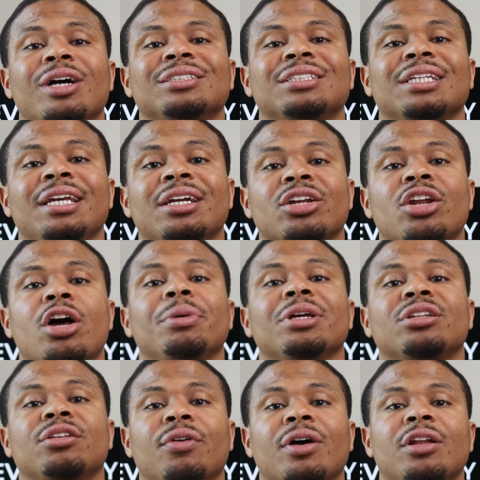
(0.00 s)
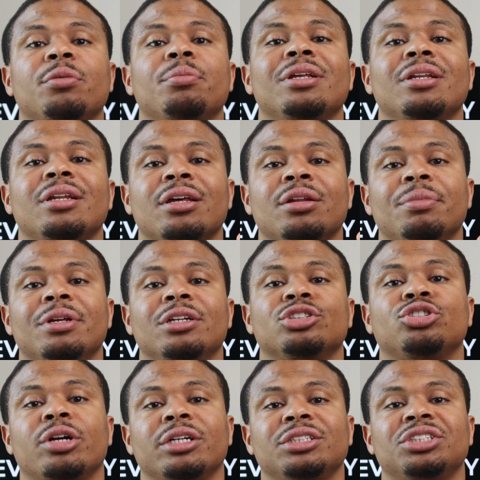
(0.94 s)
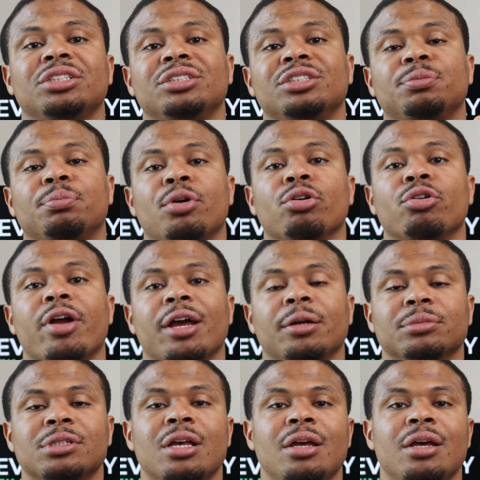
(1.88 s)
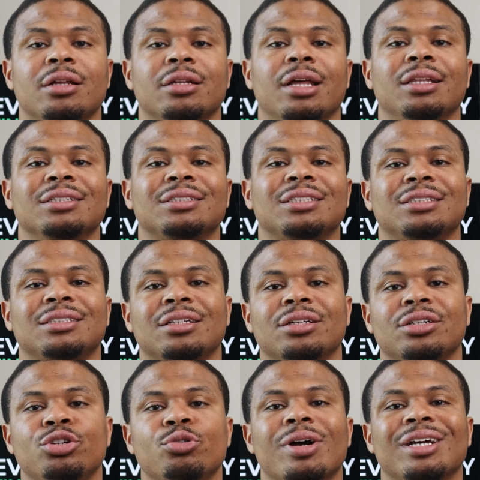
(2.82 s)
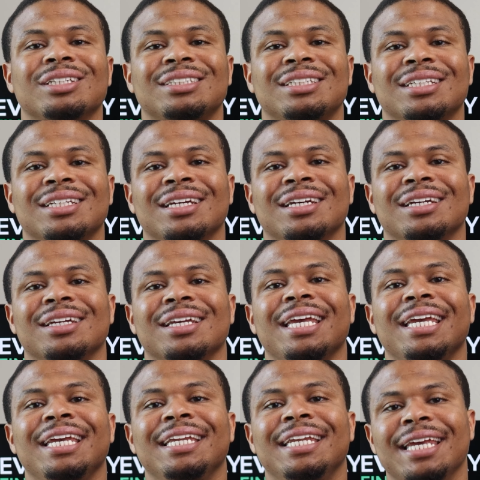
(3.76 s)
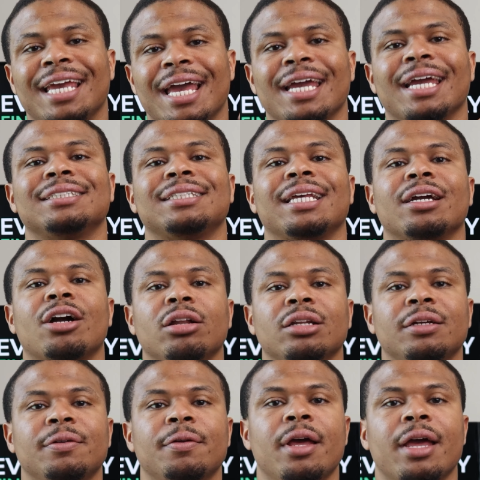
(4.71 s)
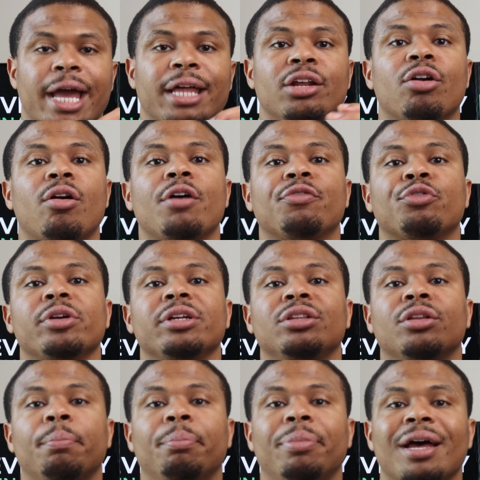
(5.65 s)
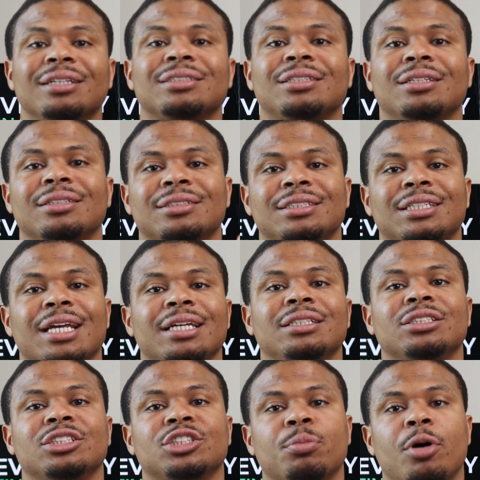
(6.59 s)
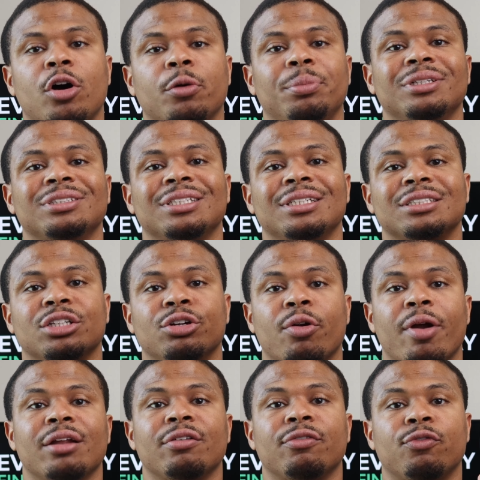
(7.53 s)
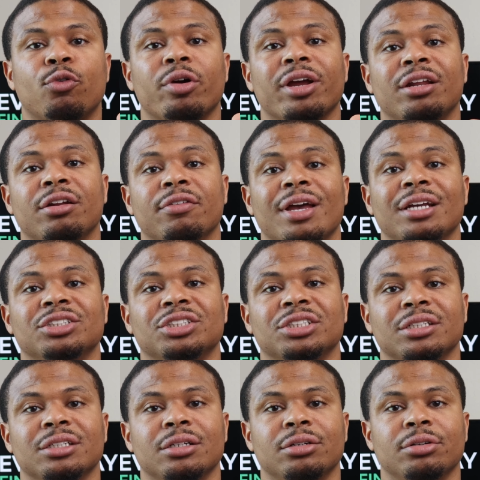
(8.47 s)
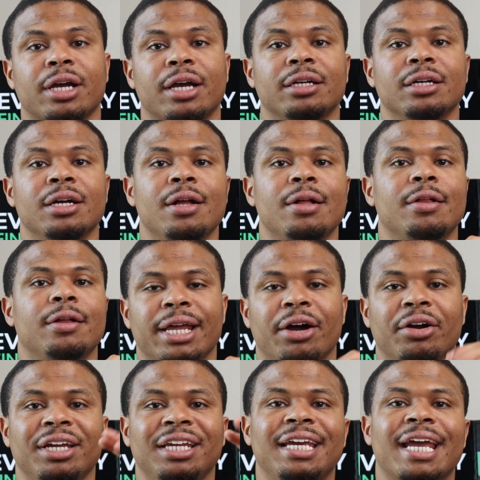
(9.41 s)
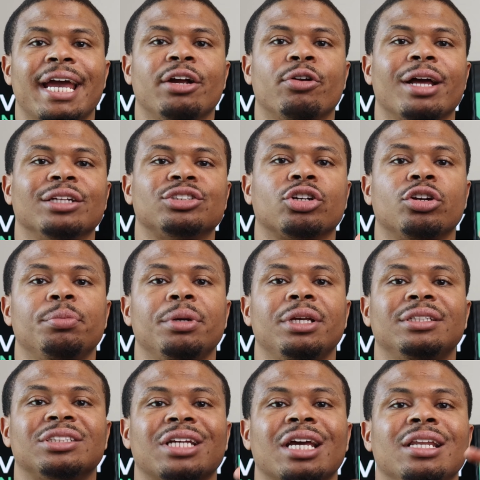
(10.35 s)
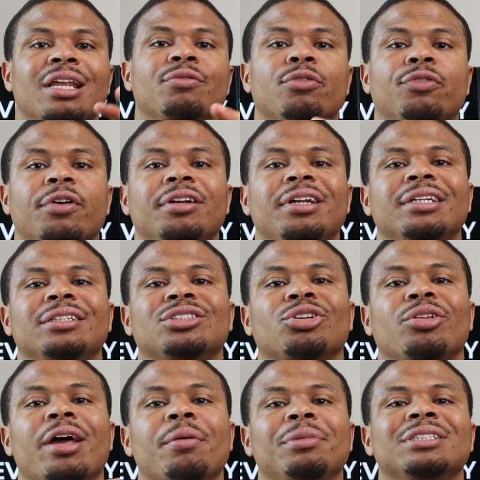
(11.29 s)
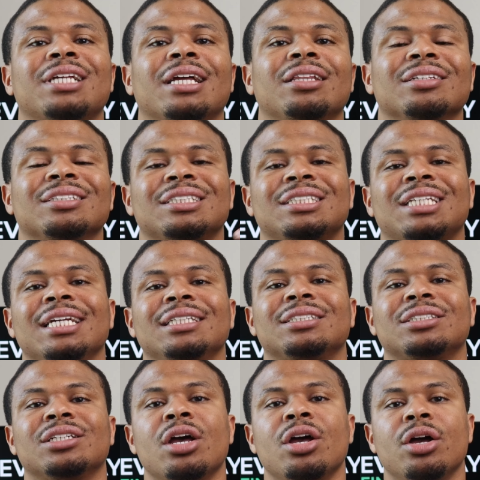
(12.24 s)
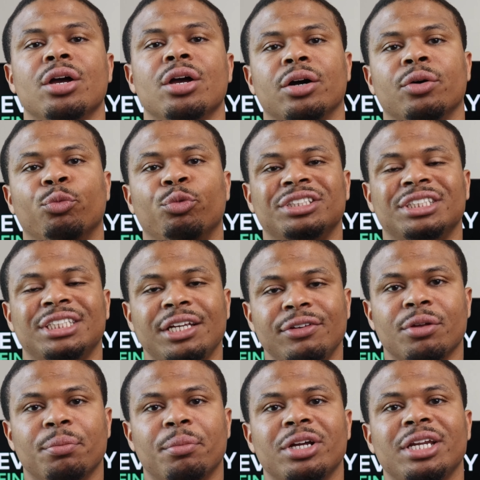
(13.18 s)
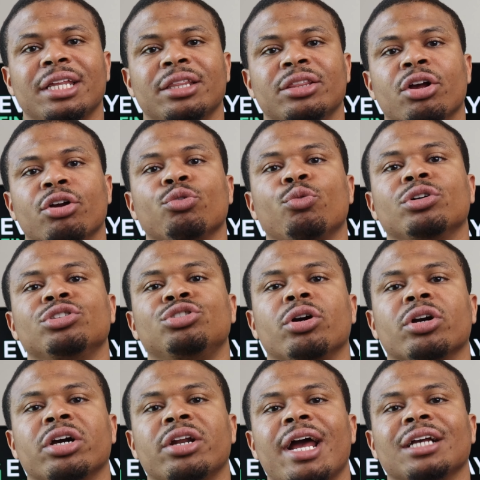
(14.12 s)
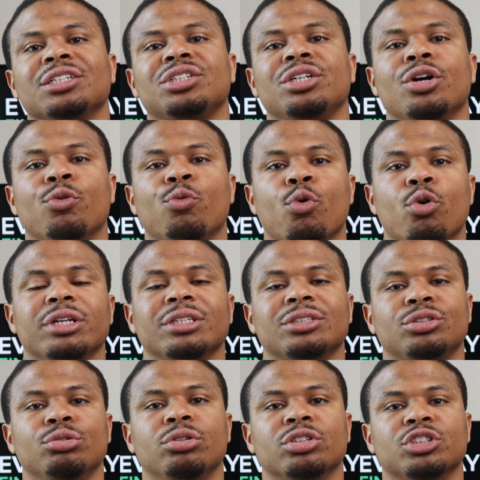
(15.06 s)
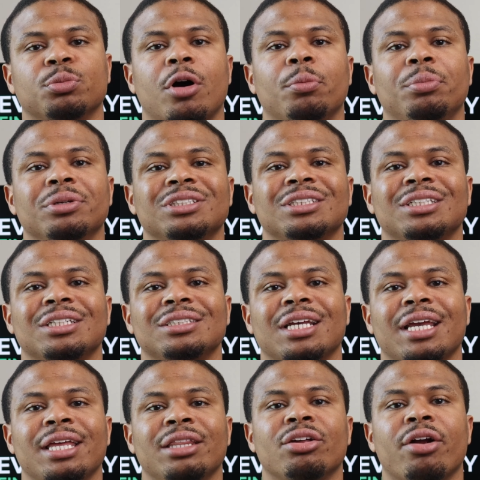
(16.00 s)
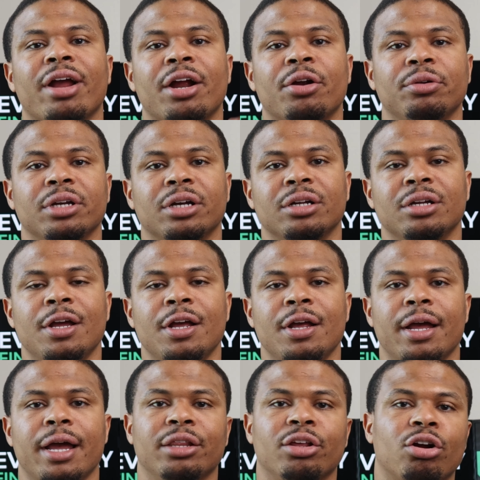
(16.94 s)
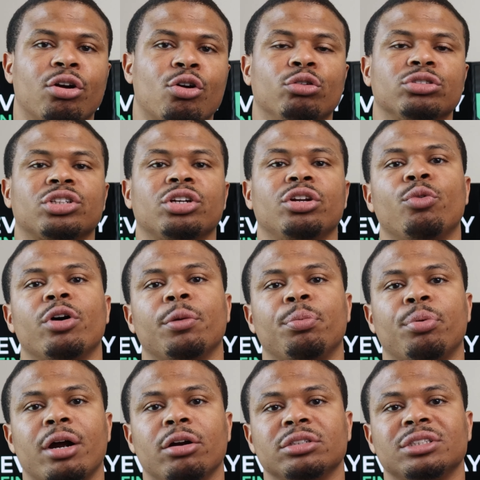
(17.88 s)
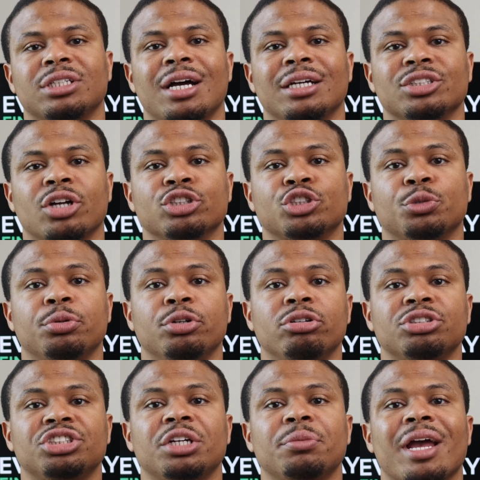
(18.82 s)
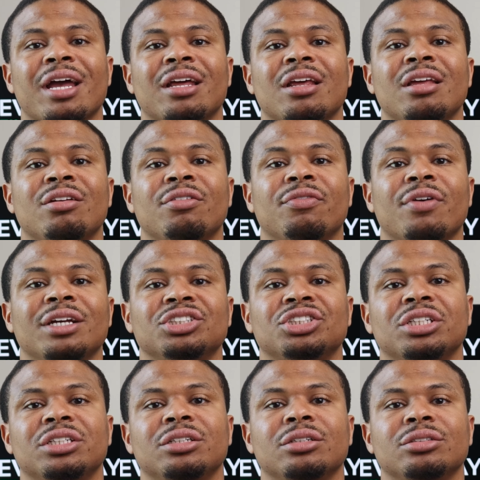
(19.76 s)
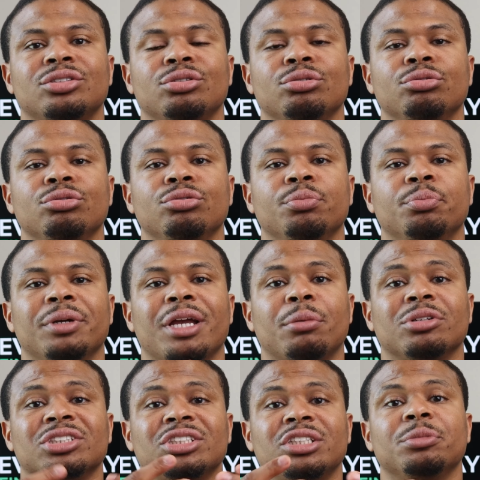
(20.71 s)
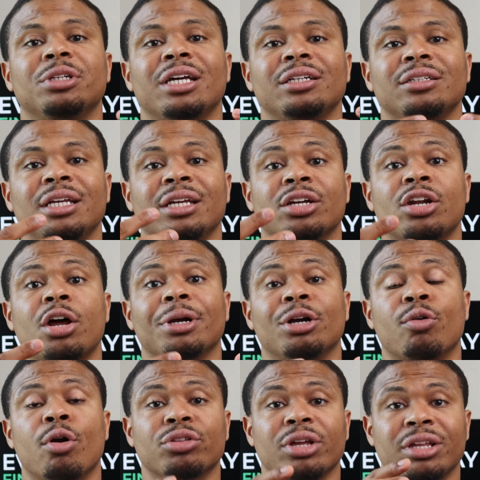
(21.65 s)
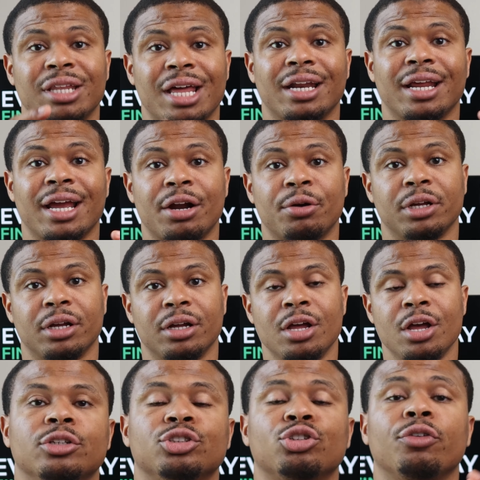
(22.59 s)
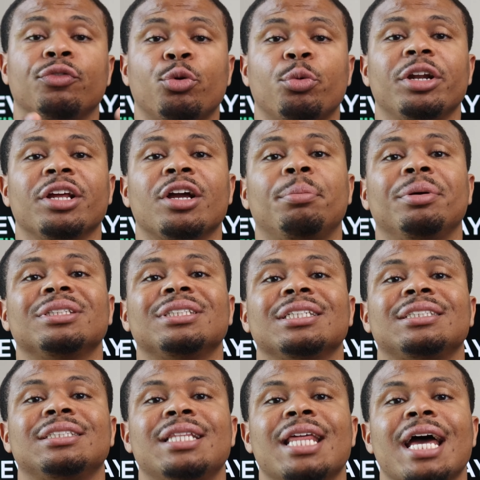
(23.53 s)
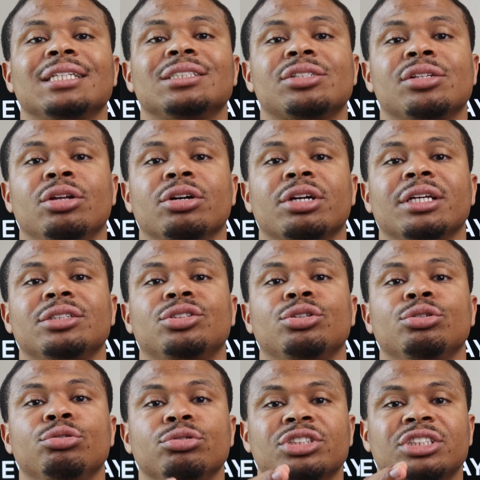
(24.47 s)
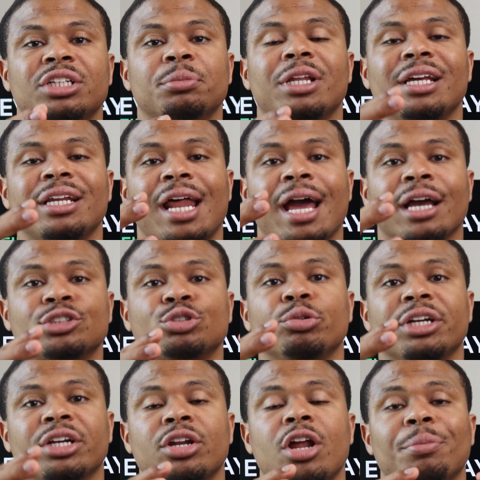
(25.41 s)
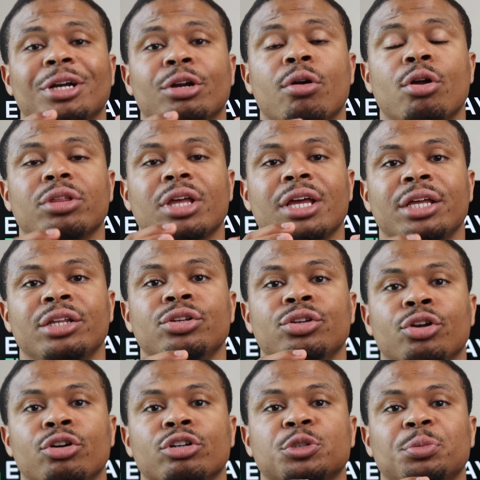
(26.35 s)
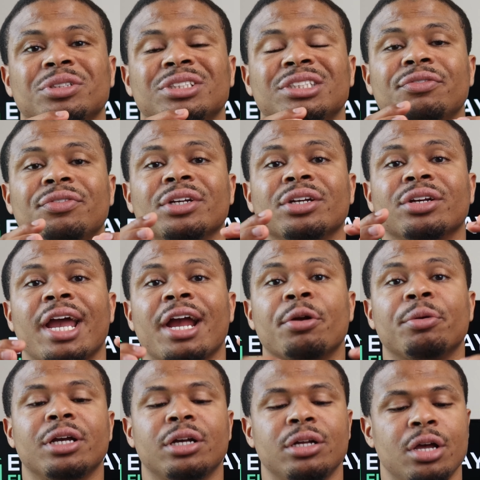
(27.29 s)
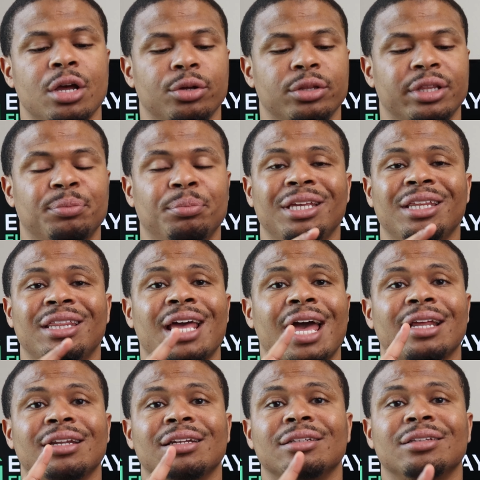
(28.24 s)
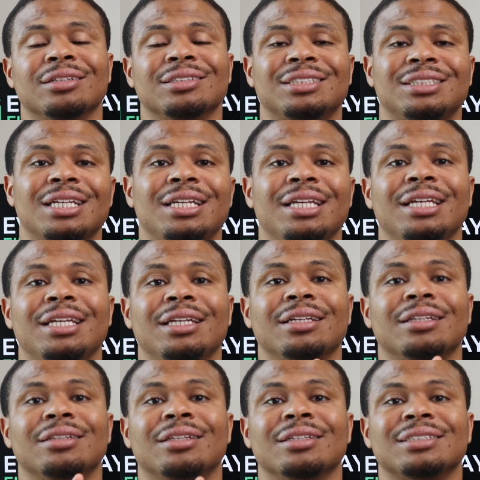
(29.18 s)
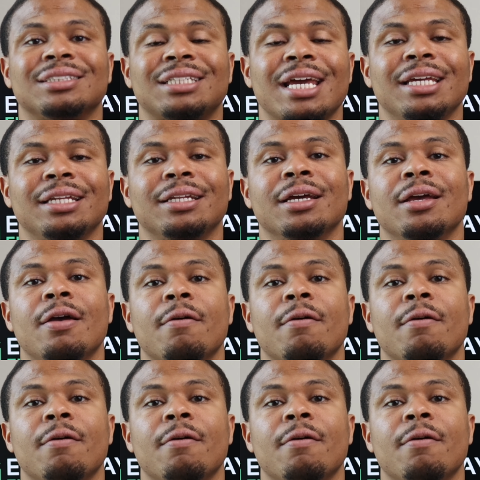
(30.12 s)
S Economic Development Administration's programs. Now, this is the U S uh, E D A, as they call it, and they're offering the best state small business grant for innovation, okay? Now, E D A grants are going to be state level funded, so that means that the states receive the money and they're the ones who are going to actually award it to the small businesses in their area. And they're, of course, going to want to prioritize entrepreneurship and innovation to be able to stimulate economic growth in that area. So if you're running a business that's looking to stimulate actual economic growth in your specific area, be that the city, the state,